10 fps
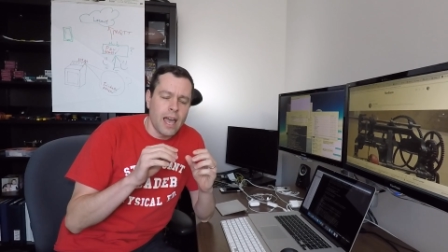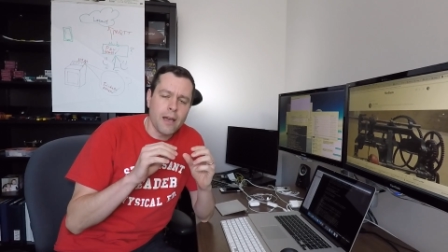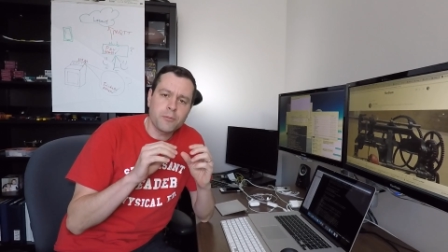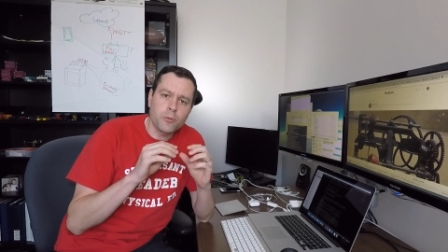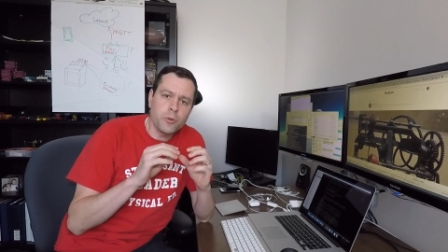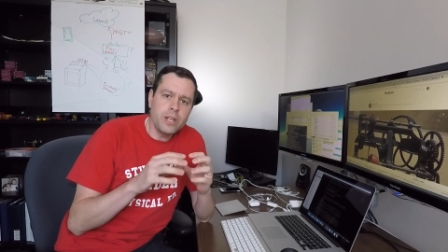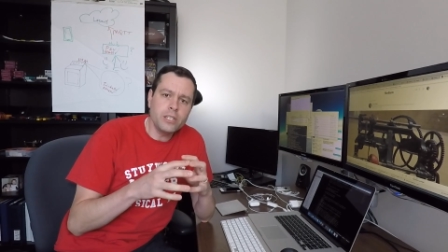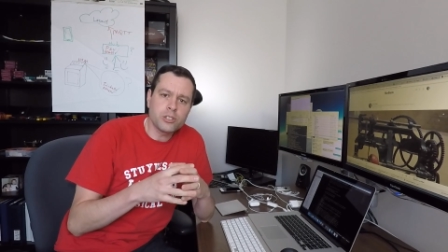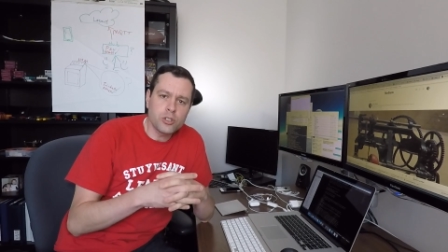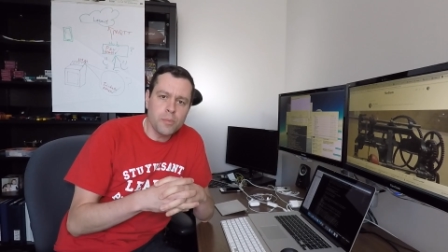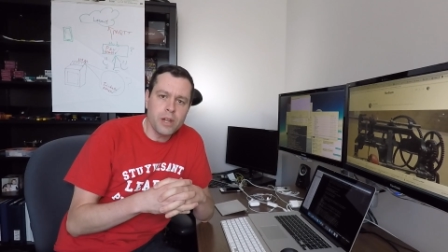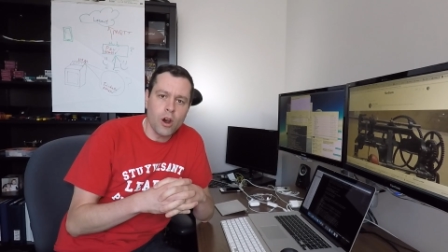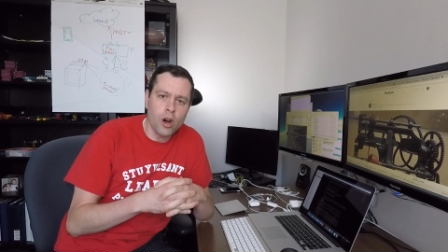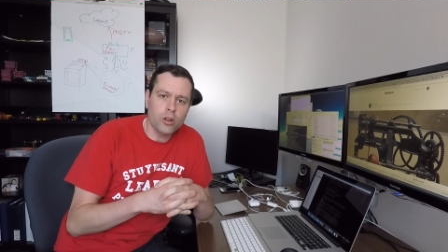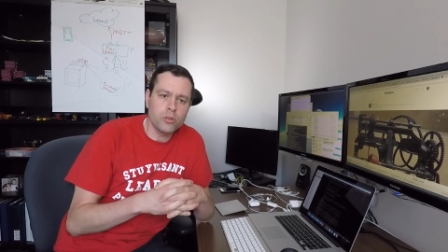after reading so many
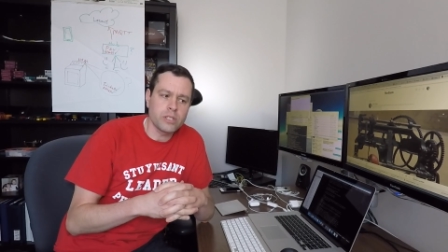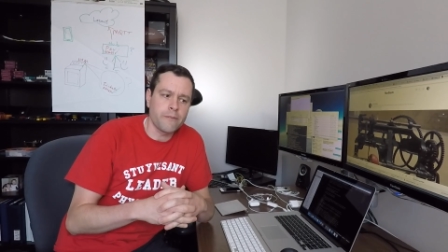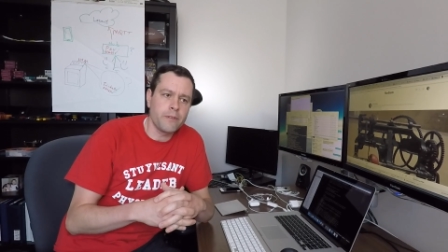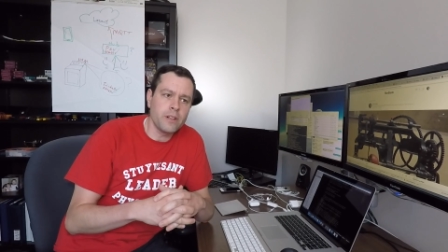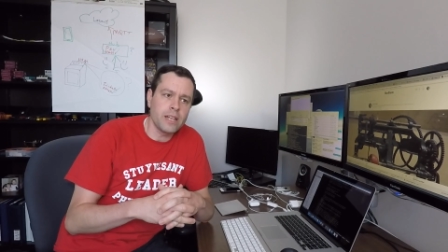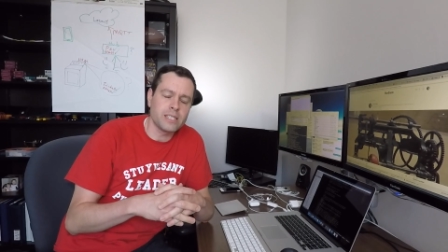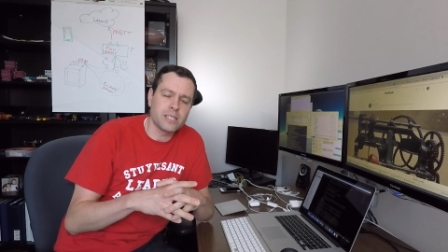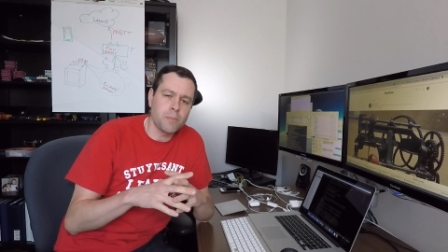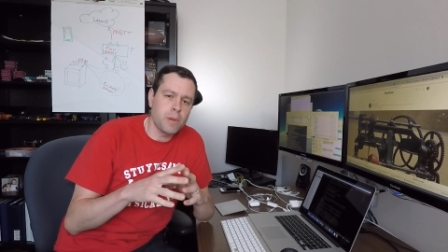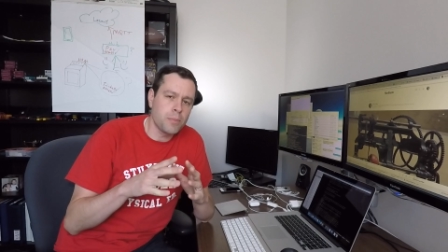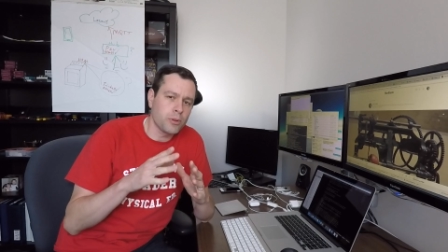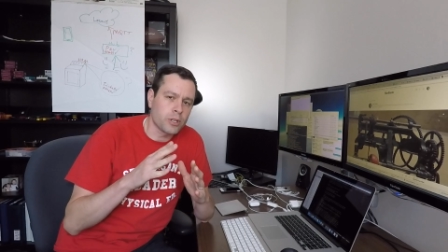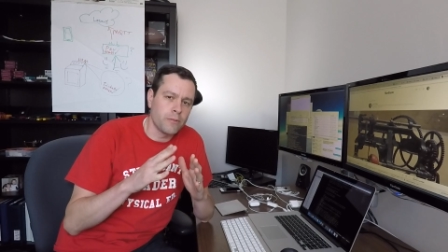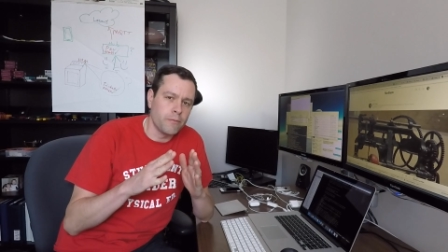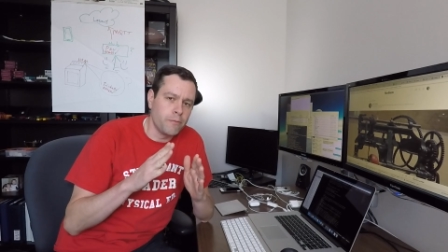articles, I feel like some people are
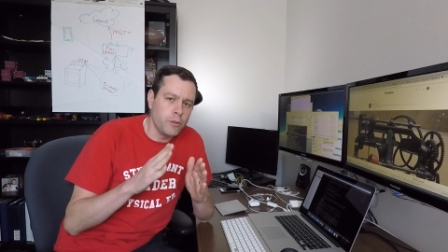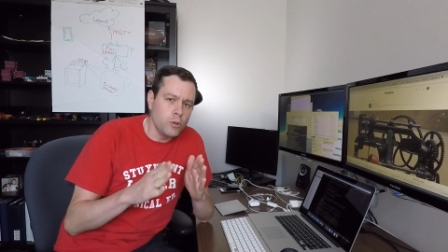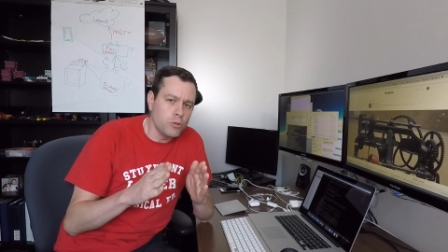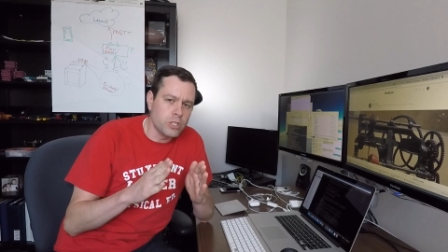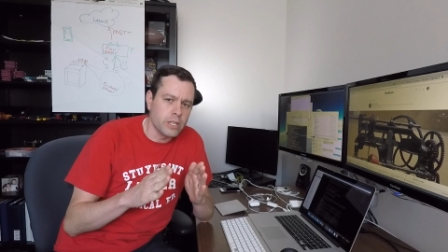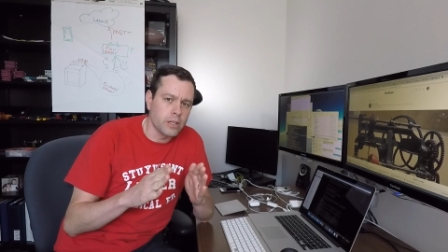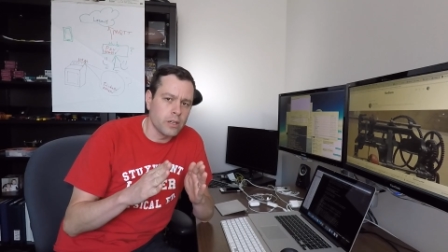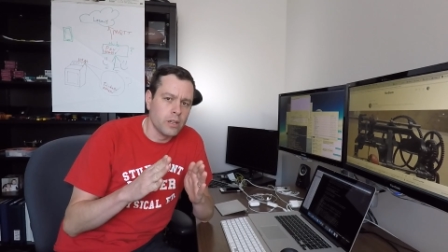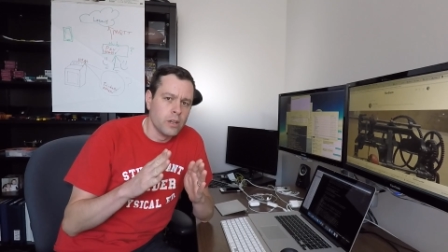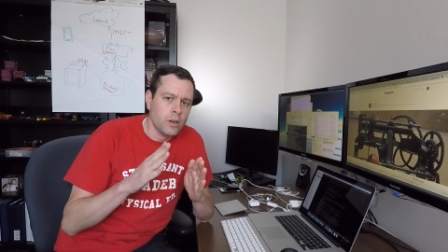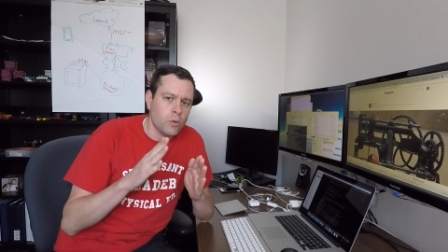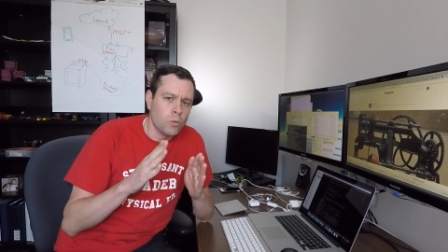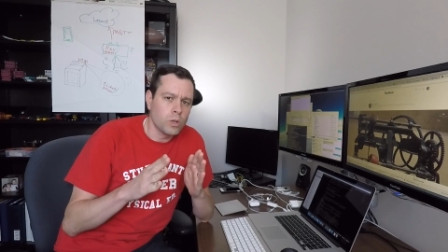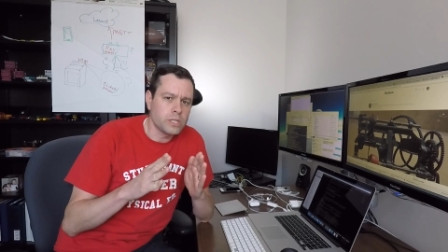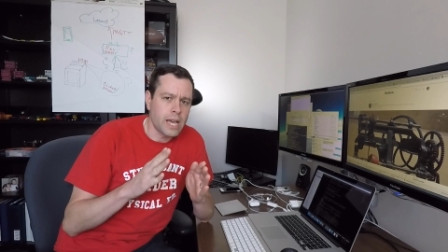confusing
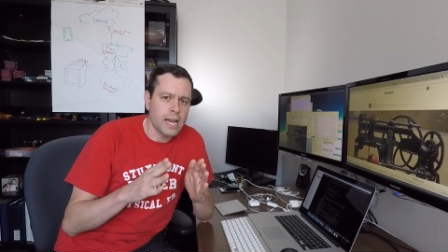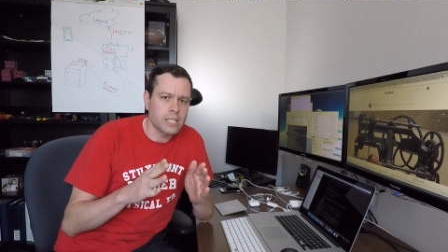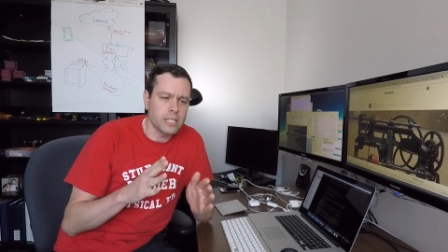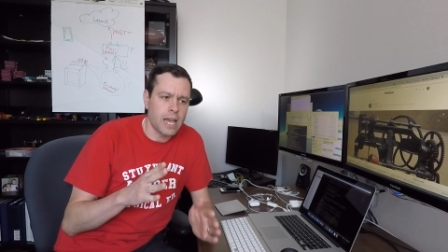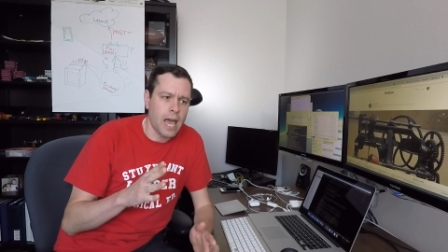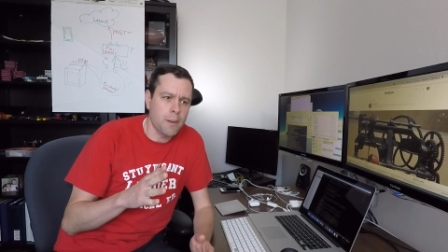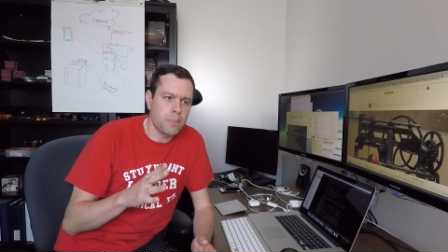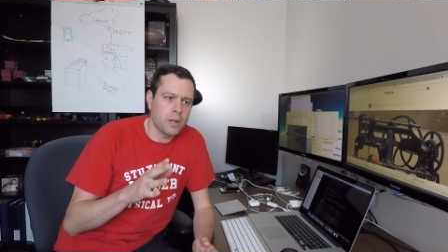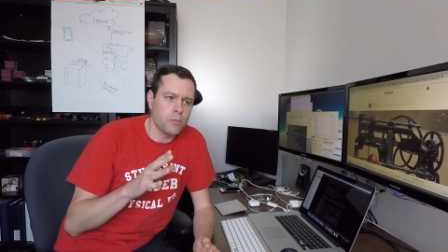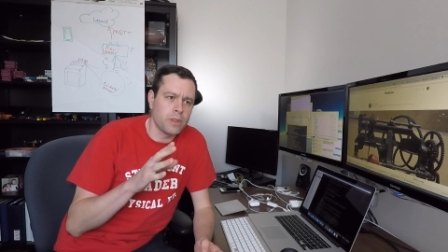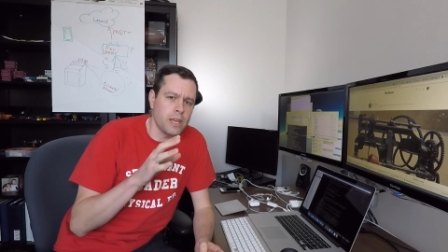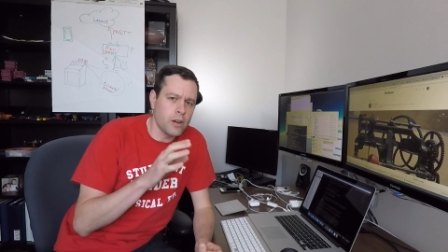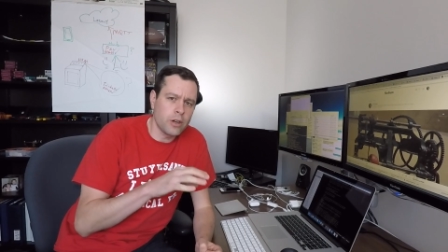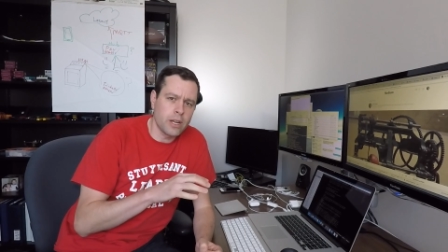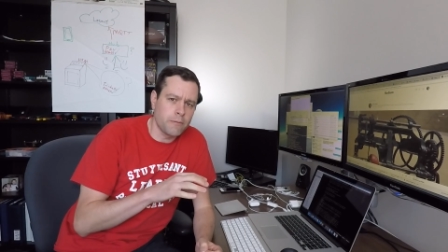what's actually happening with
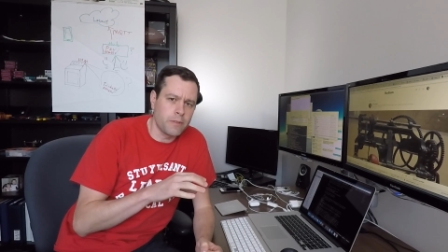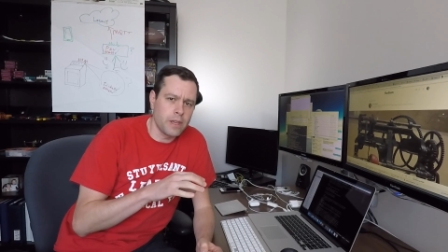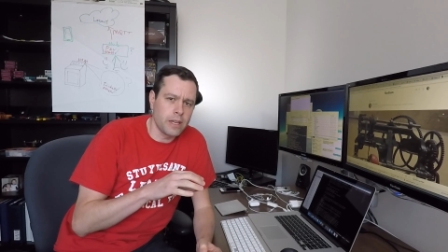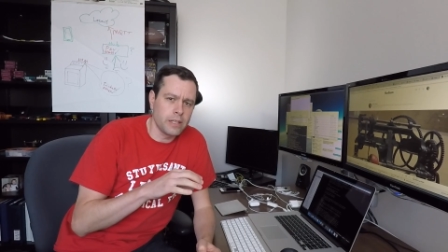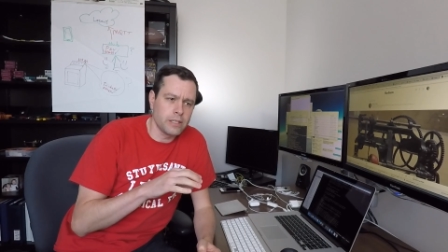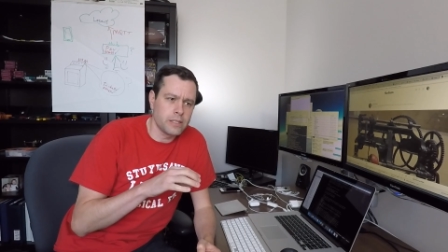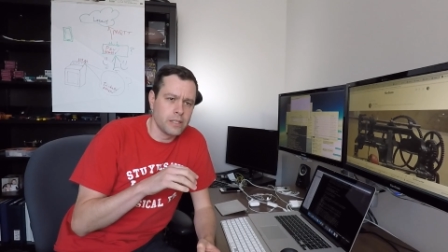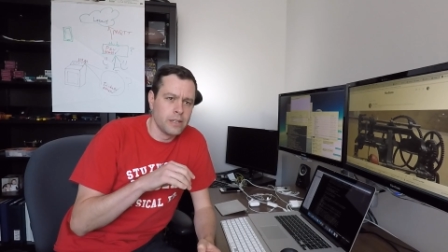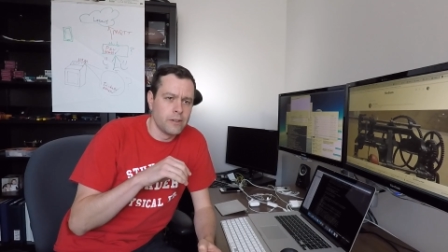Internet of Things